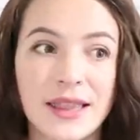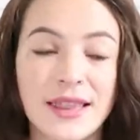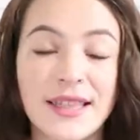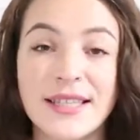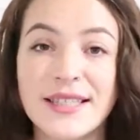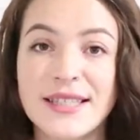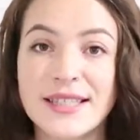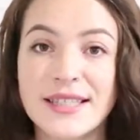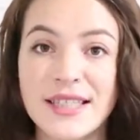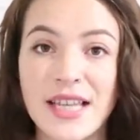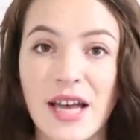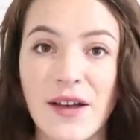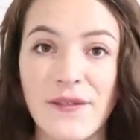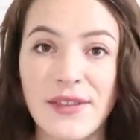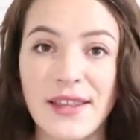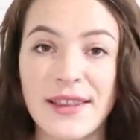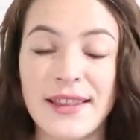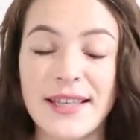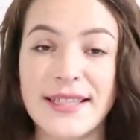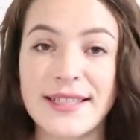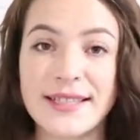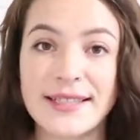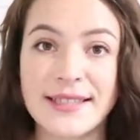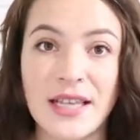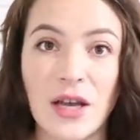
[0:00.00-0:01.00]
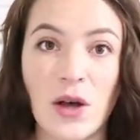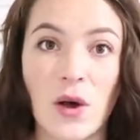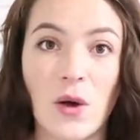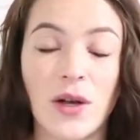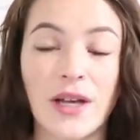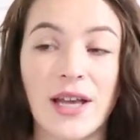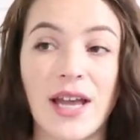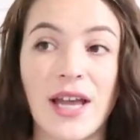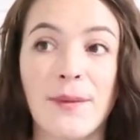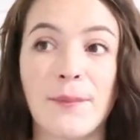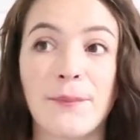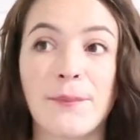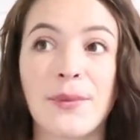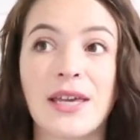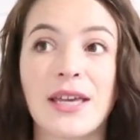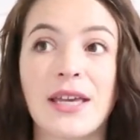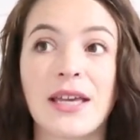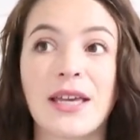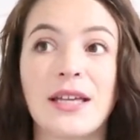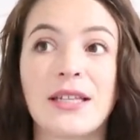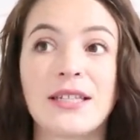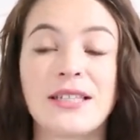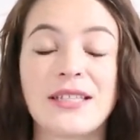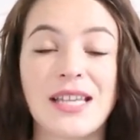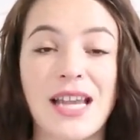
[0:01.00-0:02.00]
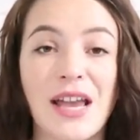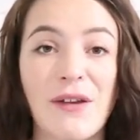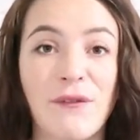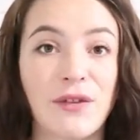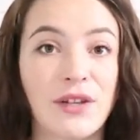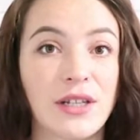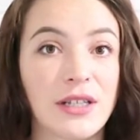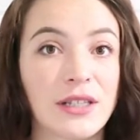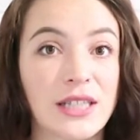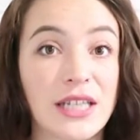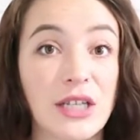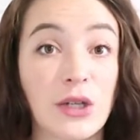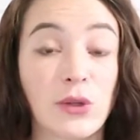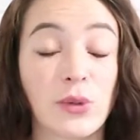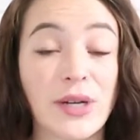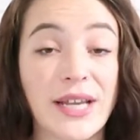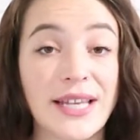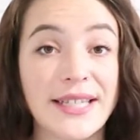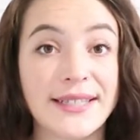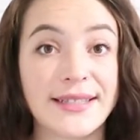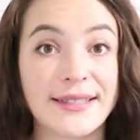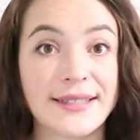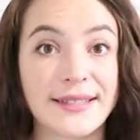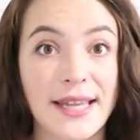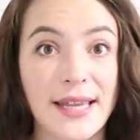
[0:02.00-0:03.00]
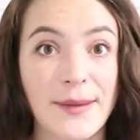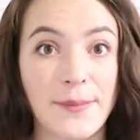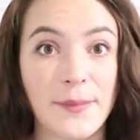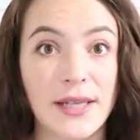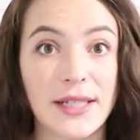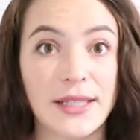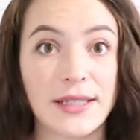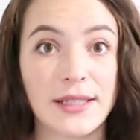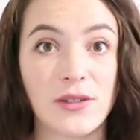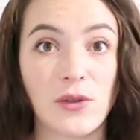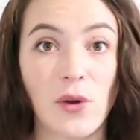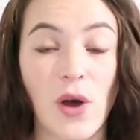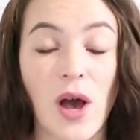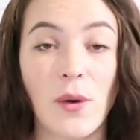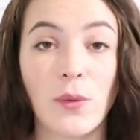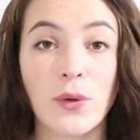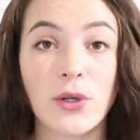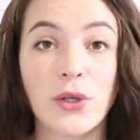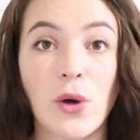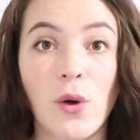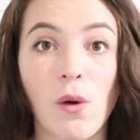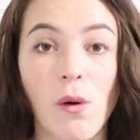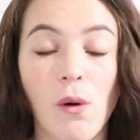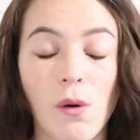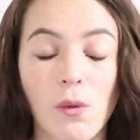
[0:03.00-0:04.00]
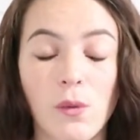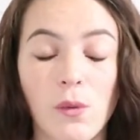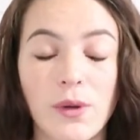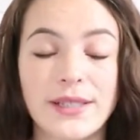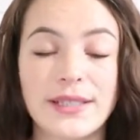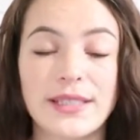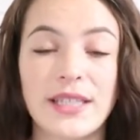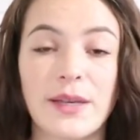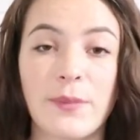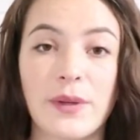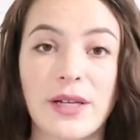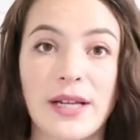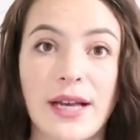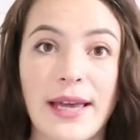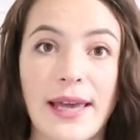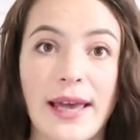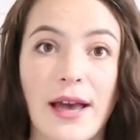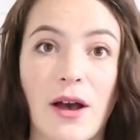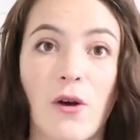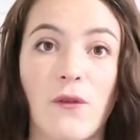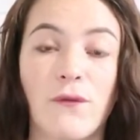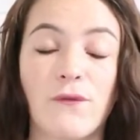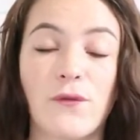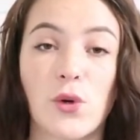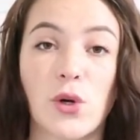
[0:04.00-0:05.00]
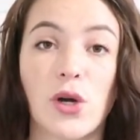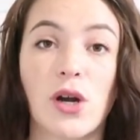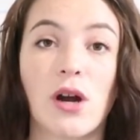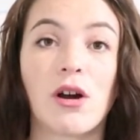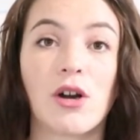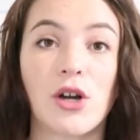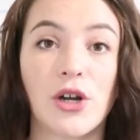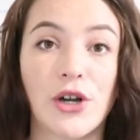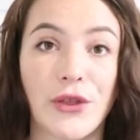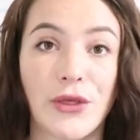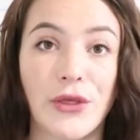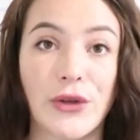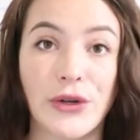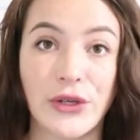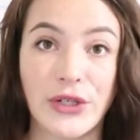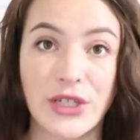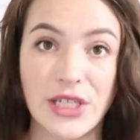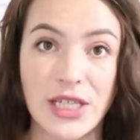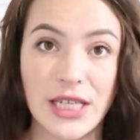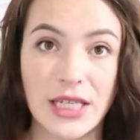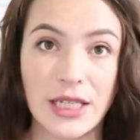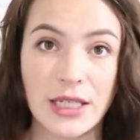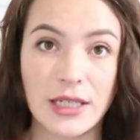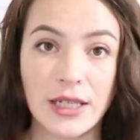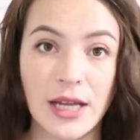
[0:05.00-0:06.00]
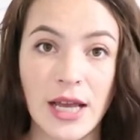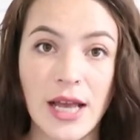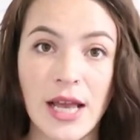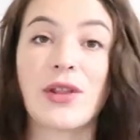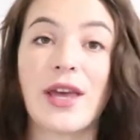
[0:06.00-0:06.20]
This stuff that they sell can be definitely great statements. So I would always keep an eye out for R13.